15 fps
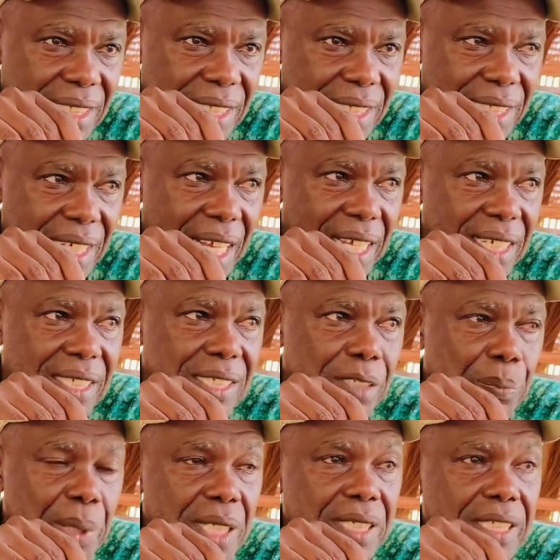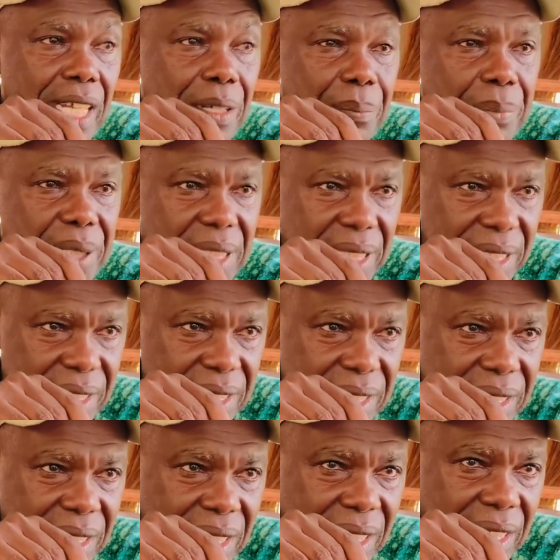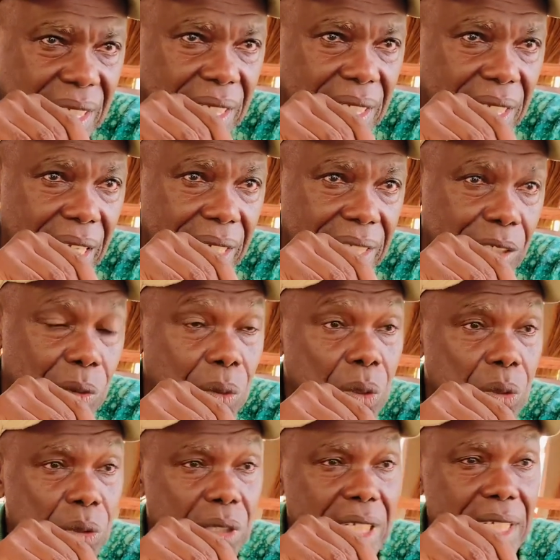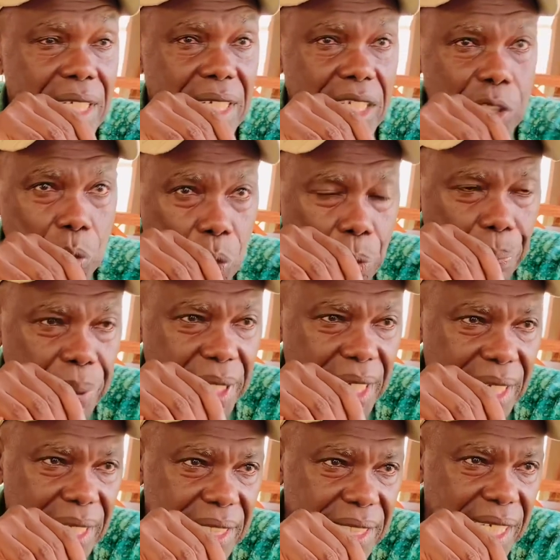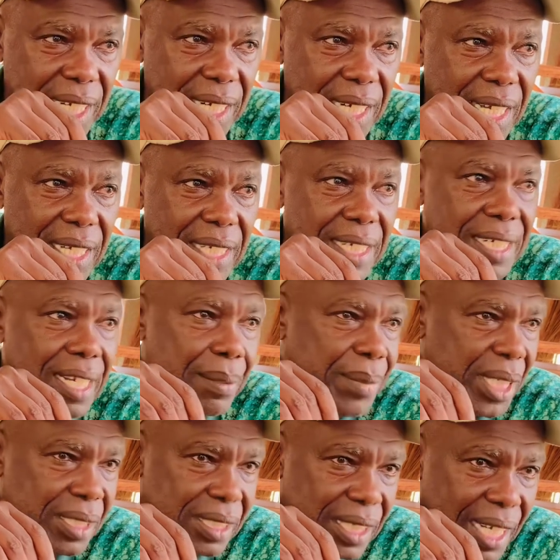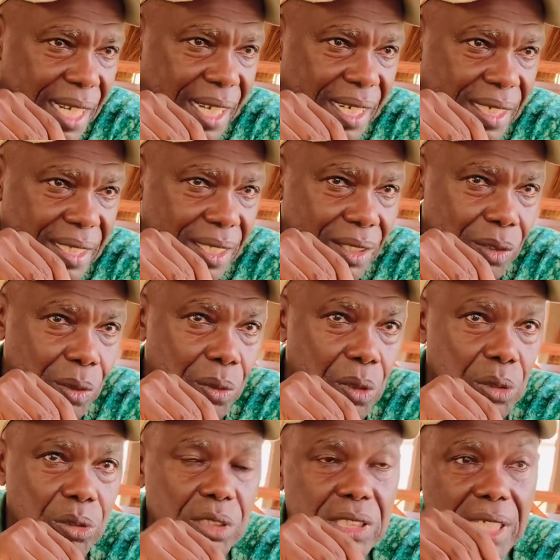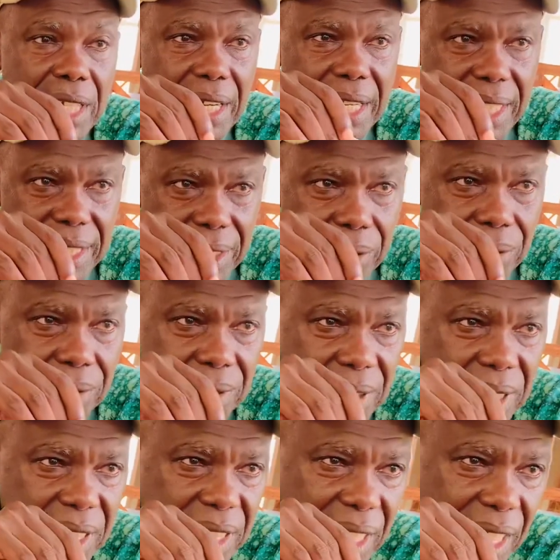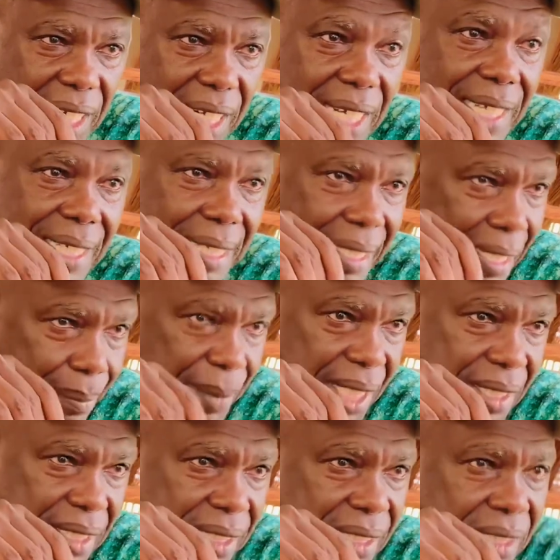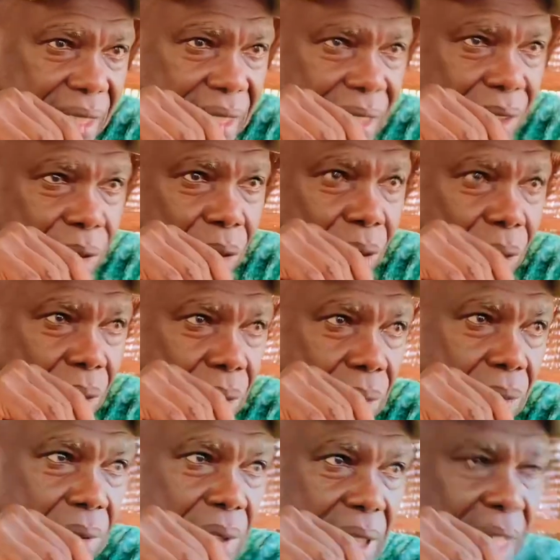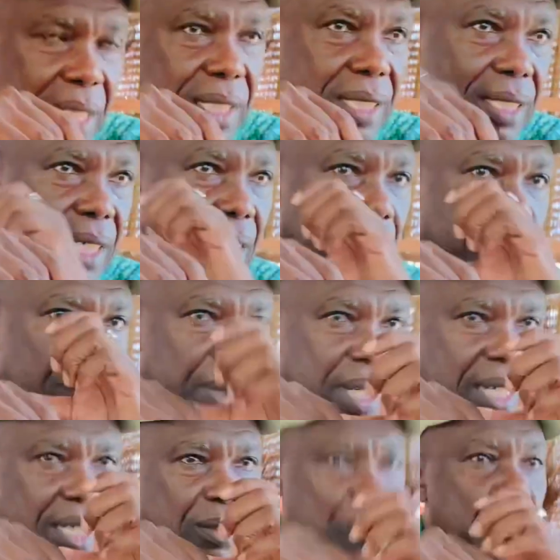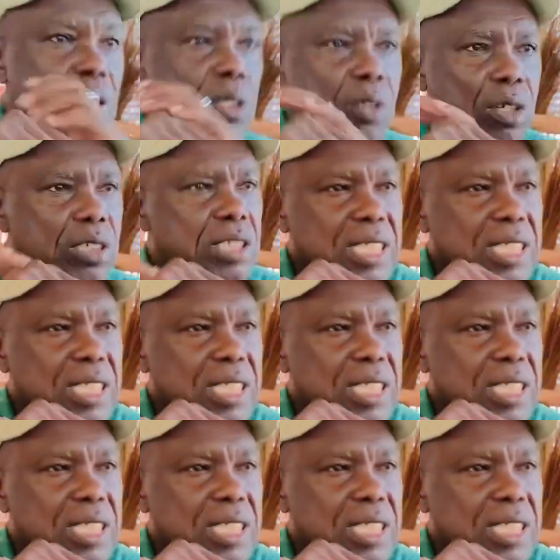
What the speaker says: There is special birds, like you go to Ethiopia, there are endemics there. You go to Sierra Leone, there are endemics. That a bird will not